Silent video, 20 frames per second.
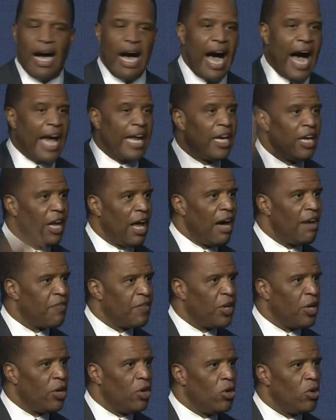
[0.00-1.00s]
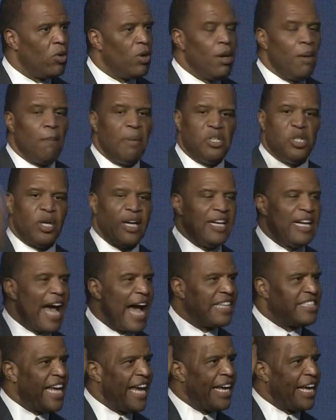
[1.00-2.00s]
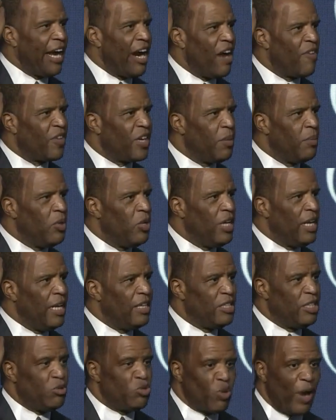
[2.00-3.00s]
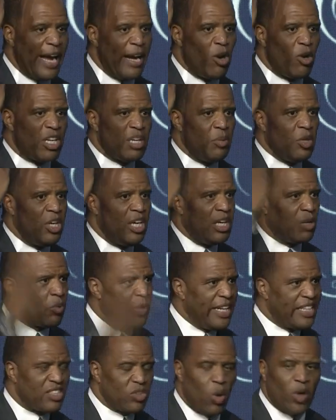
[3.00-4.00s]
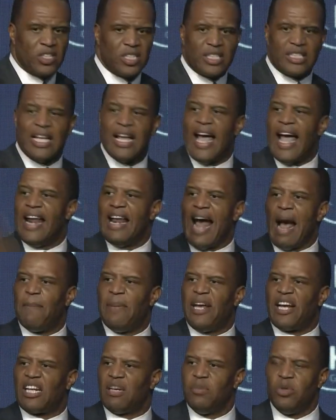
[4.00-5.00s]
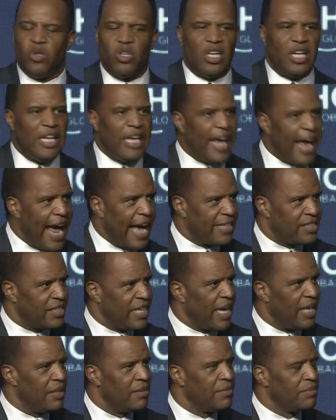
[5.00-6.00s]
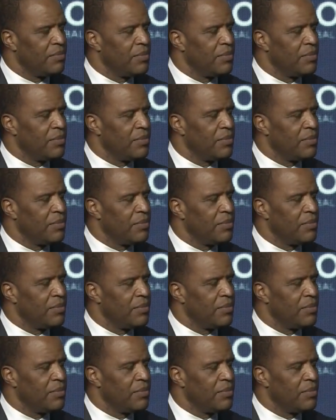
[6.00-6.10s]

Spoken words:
I love you, but you cannot take care of drain on community resources and not be a community asset.